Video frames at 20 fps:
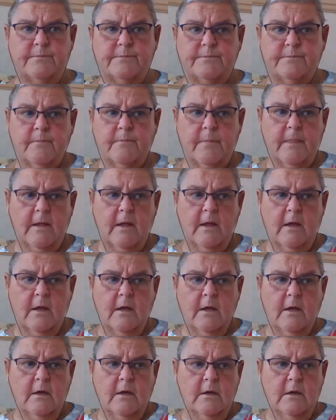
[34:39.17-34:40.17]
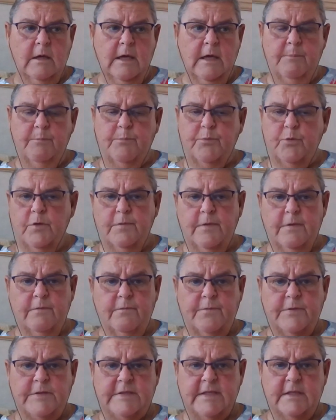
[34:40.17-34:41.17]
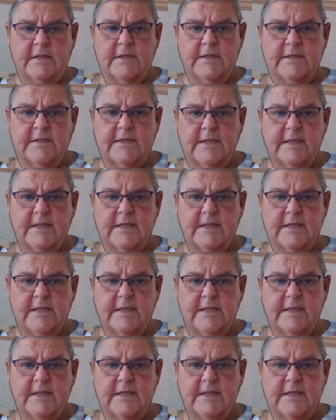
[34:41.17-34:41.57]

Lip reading: improving facilities or making a